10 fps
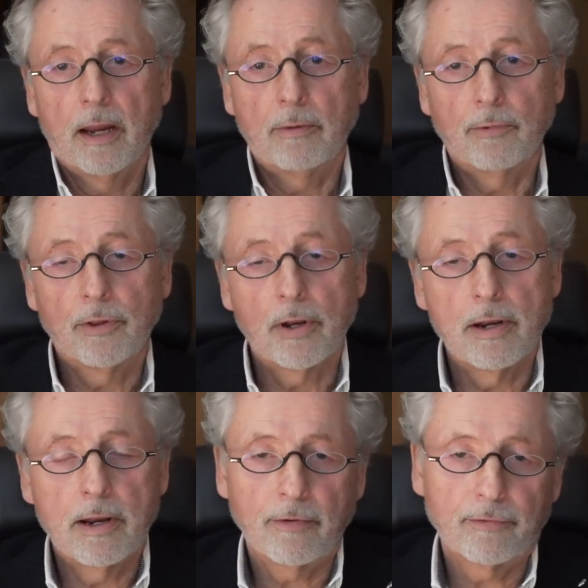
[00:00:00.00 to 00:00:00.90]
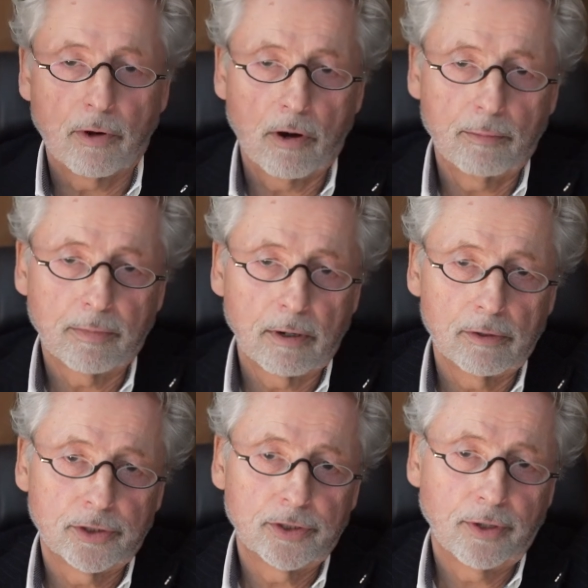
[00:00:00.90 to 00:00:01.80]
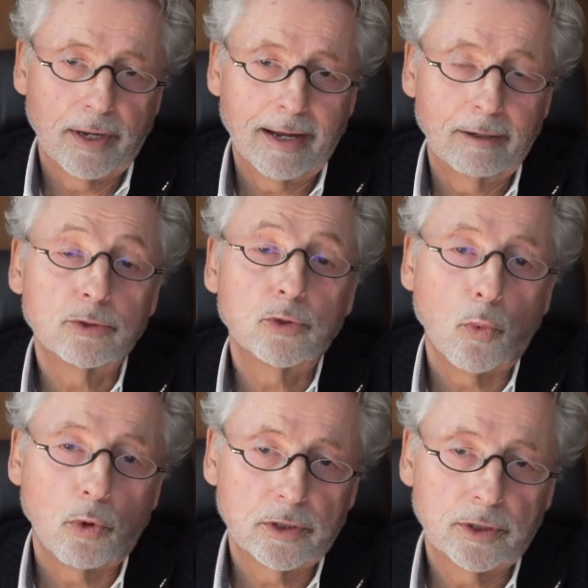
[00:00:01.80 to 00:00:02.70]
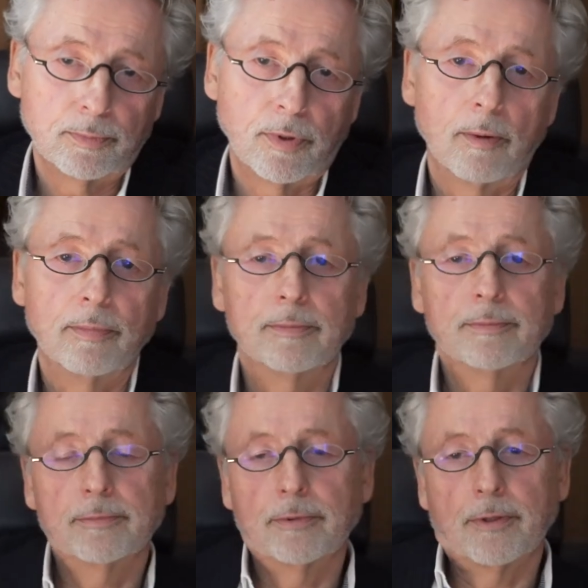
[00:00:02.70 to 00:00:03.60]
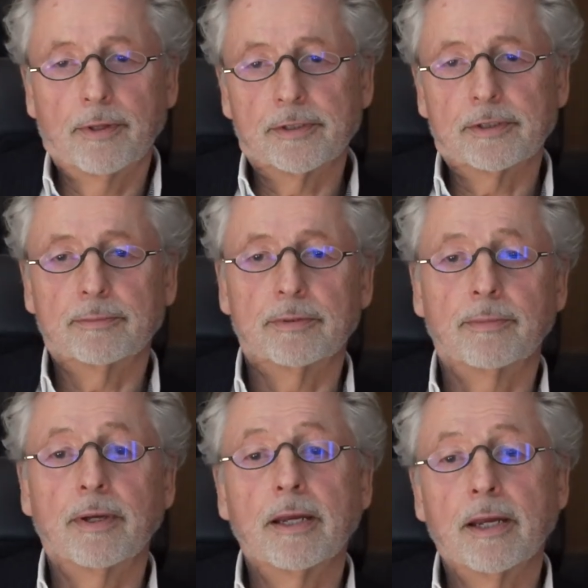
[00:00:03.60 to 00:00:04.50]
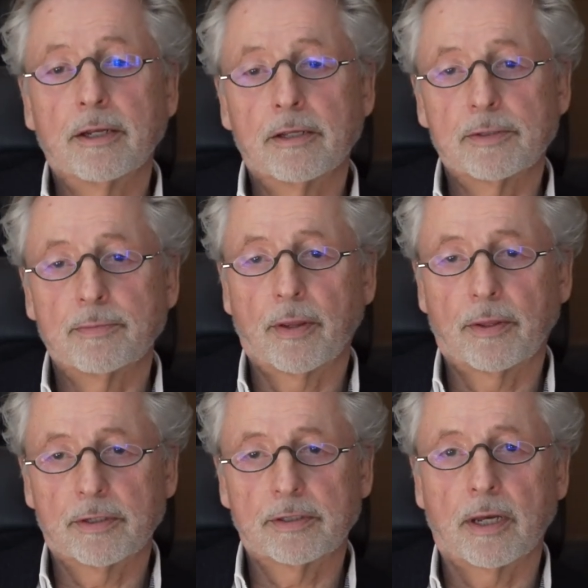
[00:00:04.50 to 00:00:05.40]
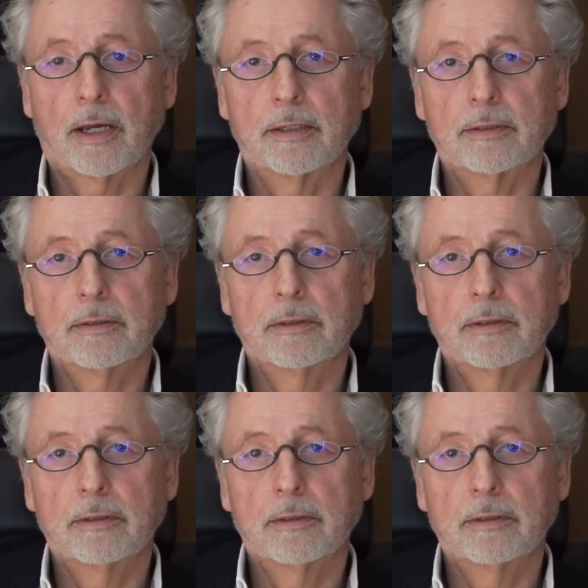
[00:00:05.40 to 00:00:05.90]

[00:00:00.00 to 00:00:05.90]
And when the left arm goes out towards the problem or the symptom, it is mother's side.